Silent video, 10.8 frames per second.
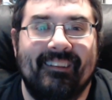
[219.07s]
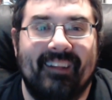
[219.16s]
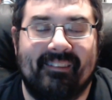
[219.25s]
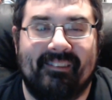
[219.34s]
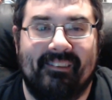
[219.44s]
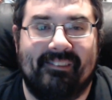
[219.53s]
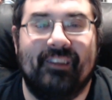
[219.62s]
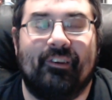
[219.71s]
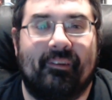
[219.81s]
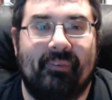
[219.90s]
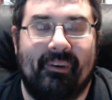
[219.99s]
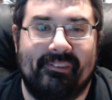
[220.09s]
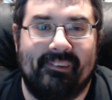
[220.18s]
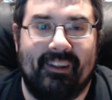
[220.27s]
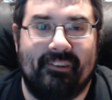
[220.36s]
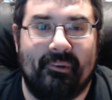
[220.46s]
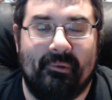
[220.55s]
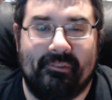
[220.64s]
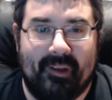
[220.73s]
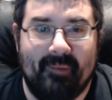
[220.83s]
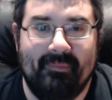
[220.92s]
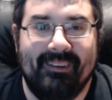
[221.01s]
that's the secret person that shows
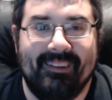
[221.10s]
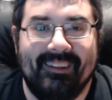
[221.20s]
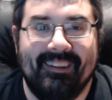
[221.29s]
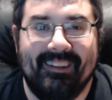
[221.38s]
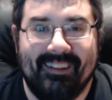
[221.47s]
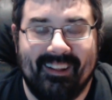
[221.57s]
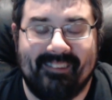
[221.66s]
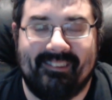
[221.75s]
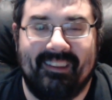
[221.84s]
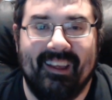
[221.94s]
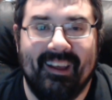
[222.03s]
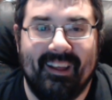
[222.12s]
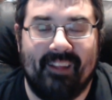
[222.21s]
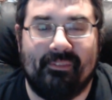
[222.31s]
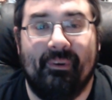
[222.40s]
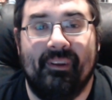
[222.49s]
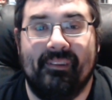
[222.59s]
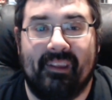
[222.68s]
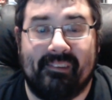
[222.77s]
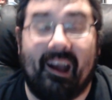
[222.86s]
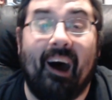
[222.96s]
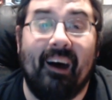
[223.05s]
up. That's the that's where it's,
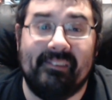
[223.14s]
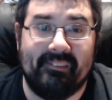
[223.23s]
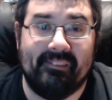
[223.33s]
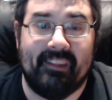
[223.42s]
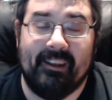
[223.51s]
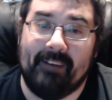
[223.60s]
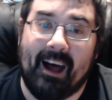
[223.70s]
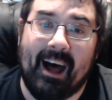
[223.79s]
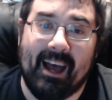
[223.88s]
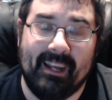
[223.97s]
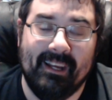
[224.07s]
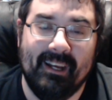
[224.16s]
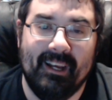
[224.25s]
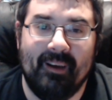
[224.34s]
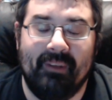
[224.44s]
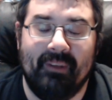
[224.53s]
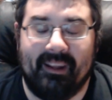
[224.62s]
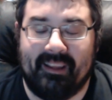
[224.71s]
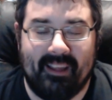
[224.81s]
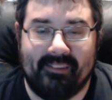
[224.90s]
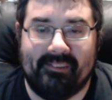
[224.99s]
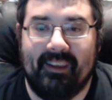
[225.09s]
it's us instead of I, but I
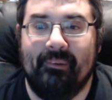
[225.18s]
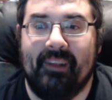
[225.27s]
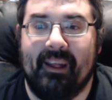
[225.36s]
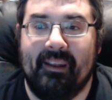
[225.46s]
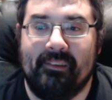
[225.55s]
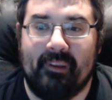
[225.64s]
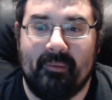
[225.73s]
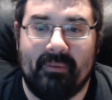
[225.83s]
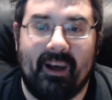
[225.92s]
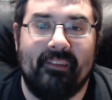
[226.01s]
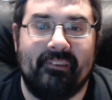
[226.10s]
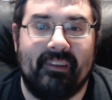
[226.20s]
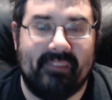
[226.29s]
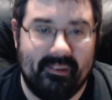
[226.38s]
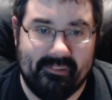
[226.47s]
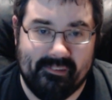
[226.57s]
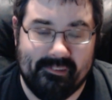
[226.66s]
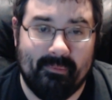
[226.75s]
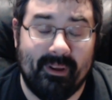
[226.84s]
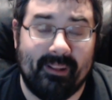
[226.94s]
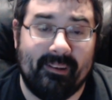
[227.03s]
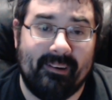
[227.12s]
can't say who that is. I apologize. That is a
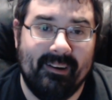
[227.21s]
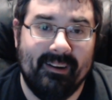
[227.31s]
spoiler.